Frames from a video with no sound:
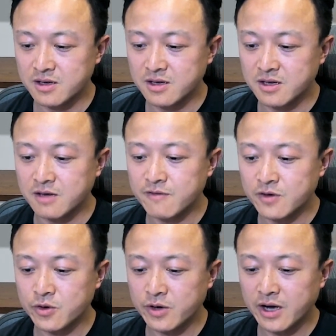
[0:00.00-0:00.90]
give
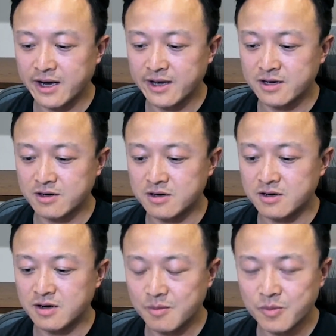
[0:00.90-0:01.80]
you
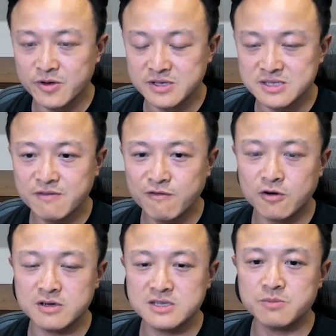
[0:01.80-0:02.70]
higher points
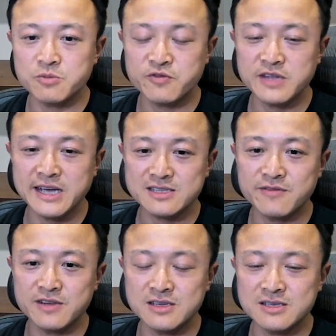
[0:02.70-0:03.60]
for some of the
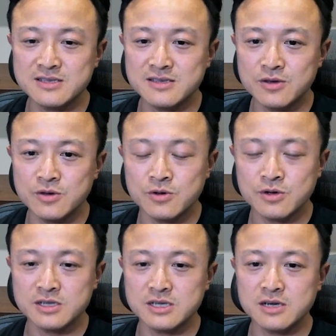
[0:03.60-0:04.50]
activities you
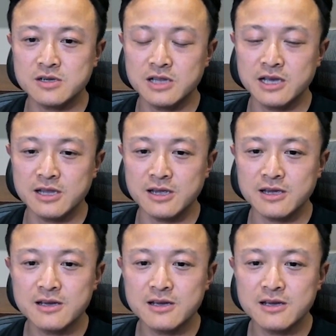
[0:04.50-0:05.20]
conduct on LightLink.